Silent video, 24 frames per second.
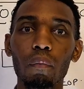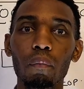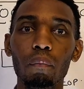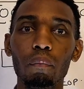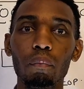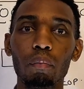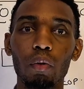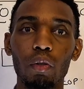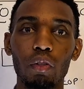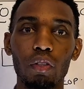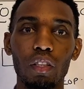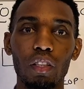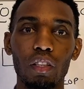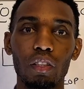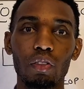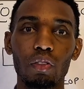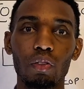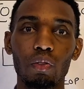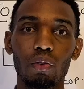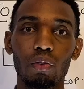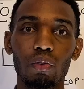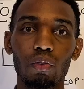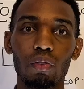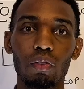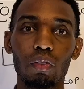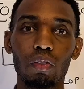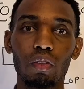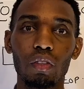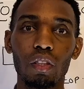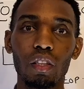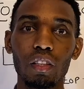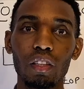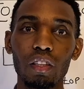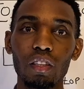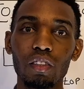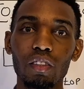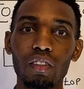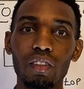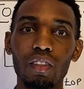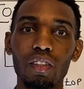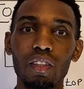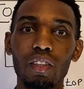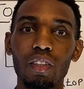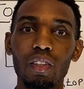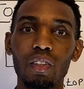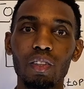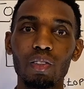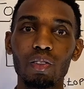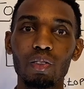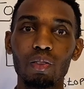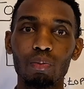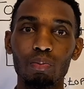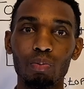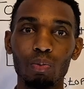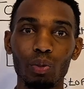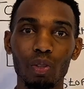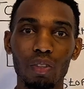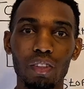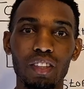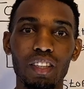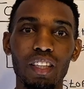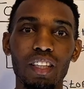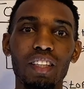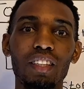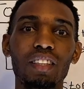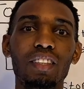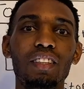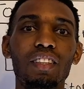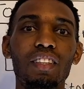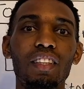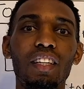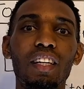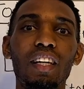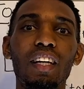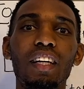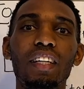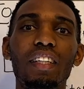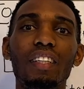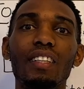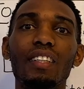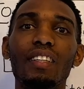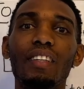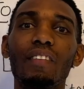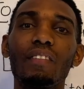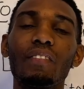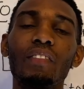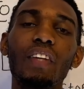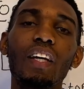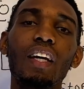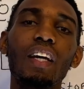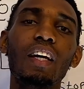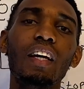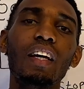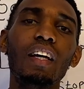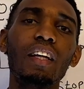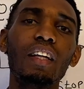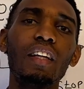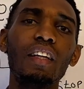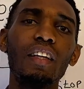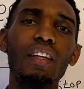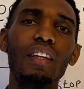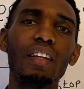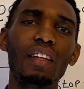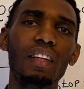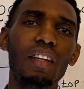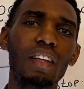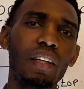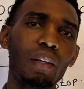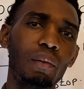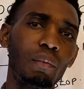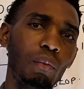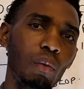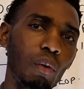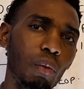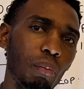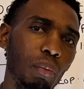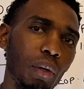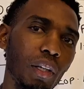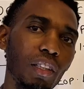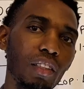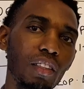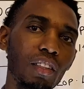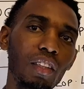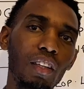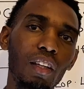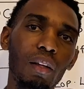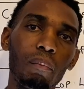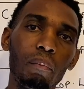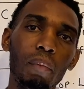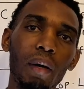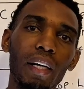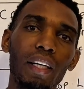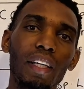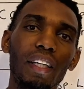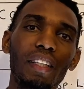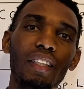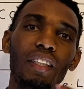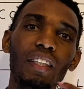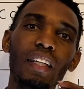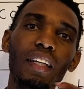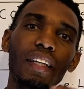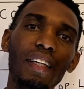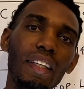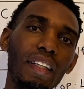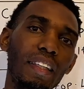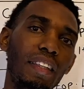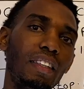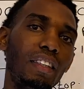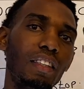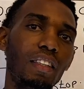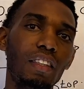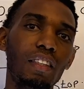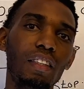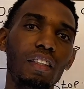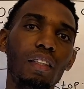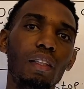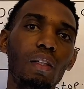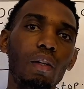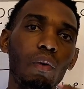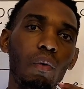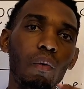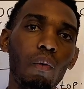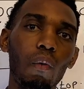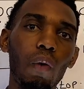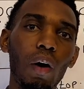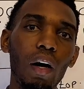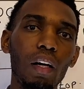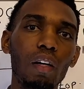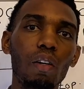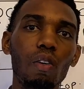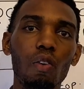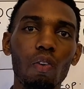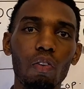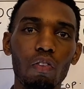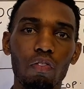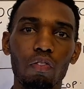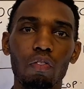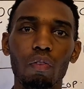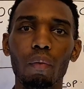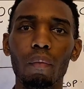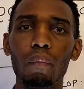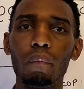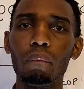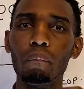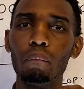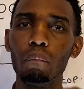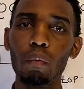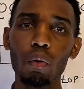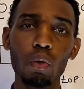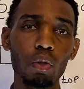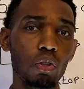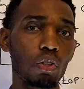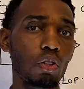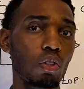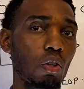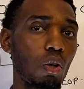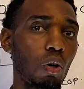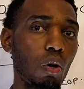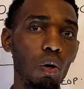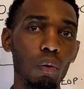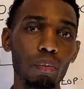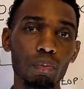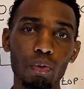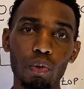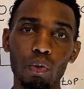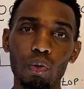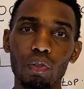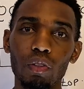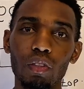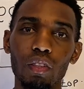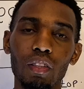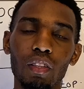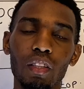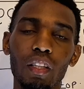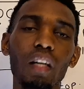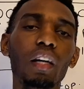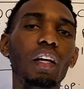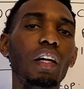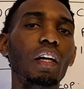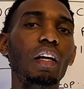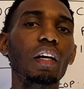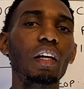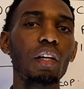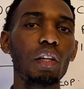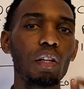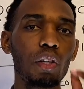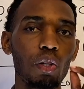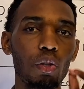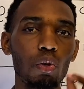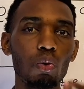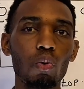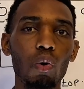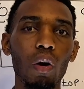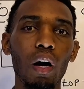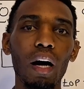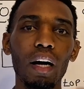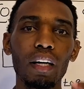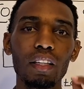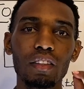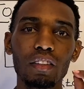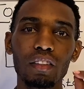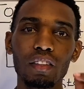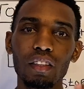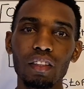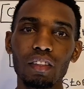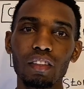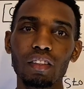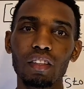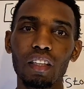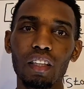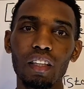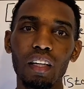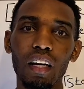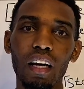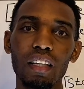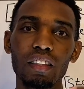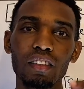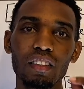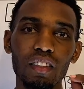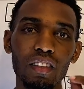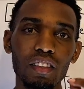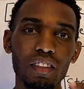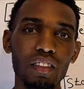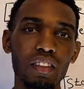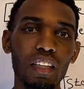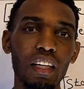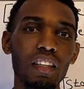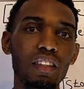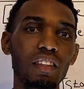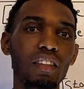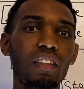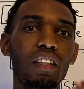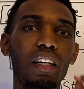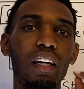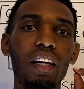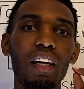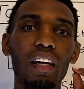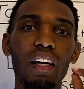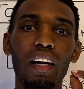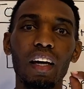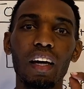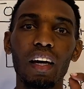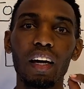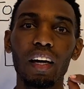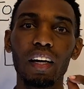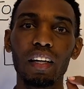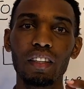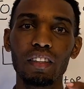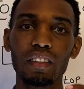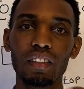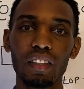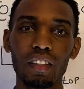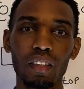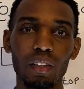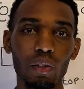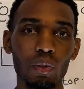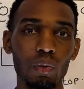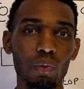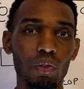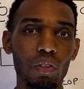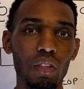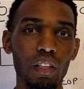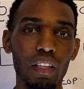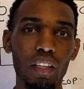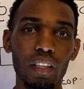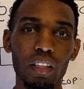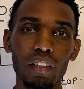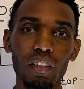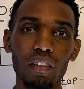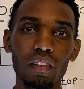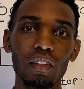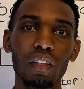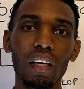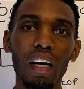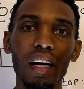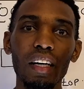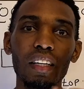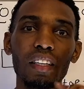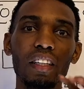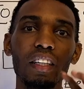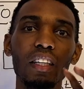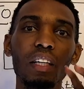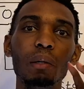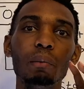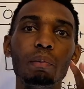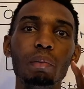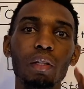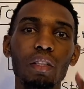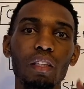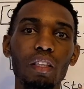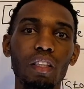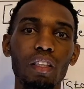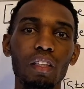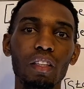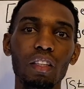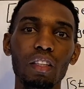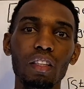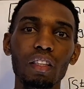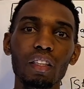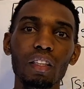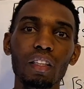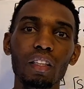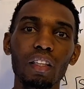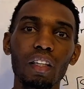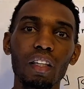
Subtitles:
protection. That is to protect life. The moment the market hits one of most options, your assistant executes it and immediately